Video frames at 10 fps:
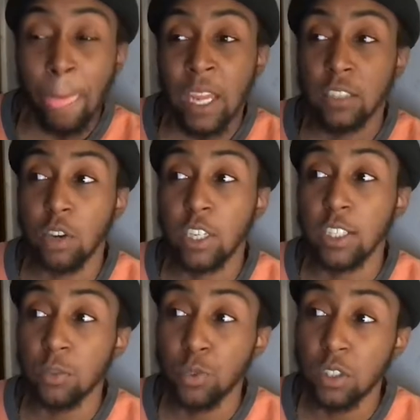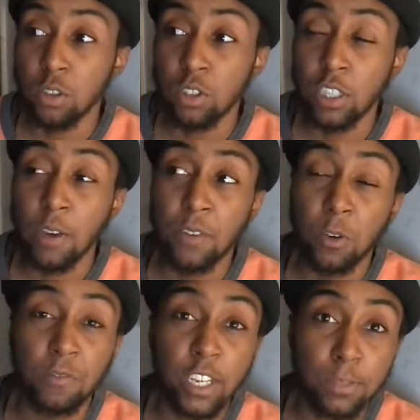So I did some research and I found
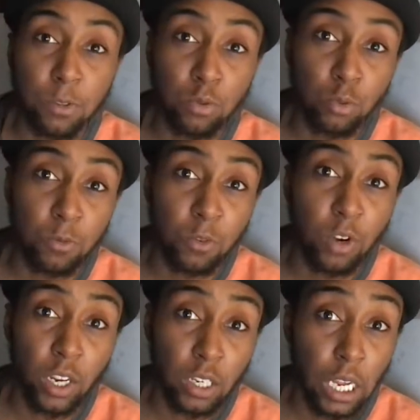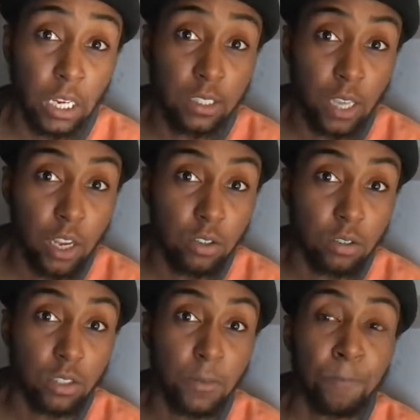a Facebook group for inline
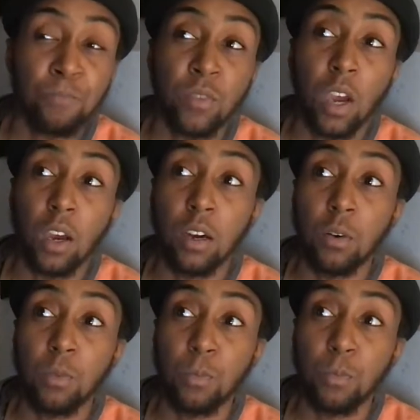skaters uh,